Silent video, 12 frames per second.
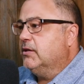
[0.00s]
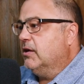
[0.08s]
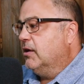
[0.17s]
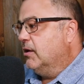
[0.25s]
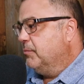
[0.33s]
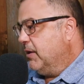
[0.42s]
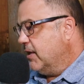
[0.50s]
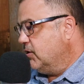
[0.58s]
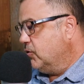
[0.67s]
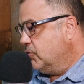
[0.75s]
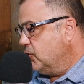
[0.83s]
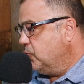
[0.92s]
Um, and
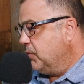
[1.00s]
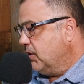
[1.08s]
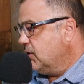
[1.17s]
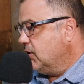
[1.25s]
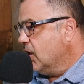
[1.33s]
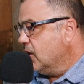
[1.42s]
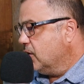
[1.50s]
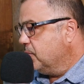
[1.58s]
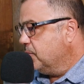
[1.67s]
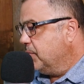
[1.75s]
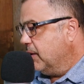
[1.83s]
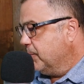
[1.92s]
you do meet young
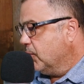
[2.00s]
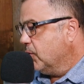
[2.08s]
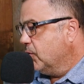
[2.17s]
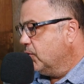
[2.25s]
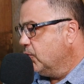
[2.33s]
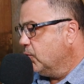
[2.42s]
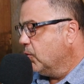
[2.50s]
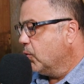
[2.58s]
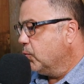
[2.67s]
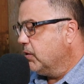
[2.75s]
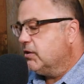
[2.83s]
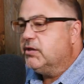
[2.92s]
people who are
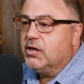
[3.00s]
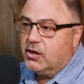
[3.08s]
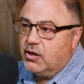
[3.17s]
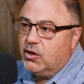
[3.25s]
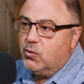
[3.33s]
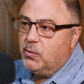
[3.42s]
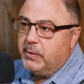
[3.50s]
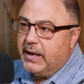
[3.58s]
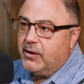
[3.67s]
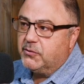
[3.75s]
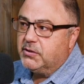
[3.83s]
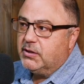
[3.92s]
really gung ho
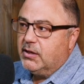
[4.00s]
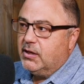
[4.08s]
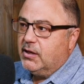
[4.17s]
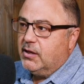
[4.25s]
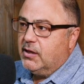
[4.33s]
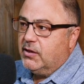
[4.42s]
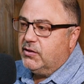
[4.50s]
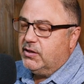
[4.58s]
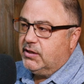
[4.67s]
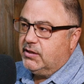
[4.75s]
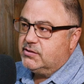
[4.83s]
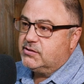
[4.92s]
about
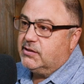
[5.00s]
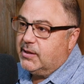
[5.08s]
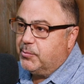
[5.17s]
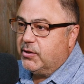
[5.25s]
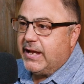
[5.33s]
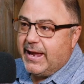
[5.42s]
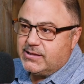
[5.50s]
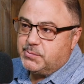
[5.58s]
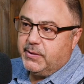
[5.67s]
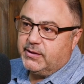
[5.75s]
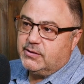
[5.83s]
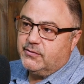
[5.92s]
the celebrity
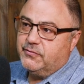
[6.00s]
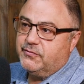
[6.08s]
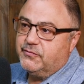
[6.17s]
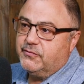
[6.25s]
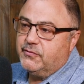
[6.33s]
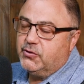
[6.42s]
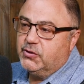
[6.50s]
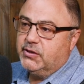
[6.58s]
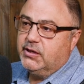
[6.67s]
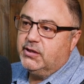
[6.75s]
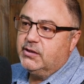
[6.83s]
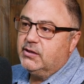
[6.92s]
aspect of
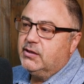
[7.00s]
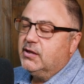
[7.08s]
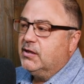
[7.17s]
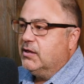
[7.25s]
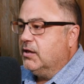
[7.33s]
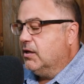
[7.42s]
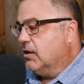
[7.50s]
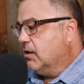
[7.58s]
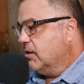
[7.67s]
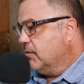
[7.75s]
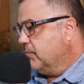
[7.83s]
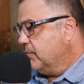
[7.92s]
cooking,
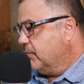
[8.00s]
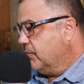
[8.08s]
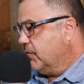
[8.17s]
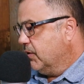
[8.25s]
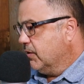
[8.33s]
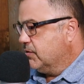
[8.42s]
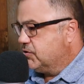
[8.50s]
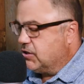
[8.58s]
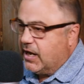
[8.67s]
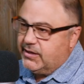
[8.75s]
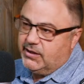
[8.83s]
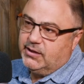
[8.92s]
um, the
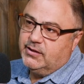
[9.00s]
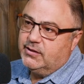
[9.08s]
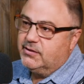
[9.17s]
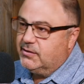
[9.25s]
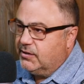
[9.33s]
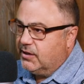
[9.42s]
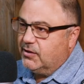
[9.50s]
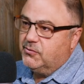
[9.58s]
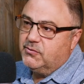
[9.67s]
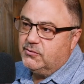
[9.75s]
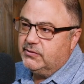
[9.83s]
shiny, you know, mm.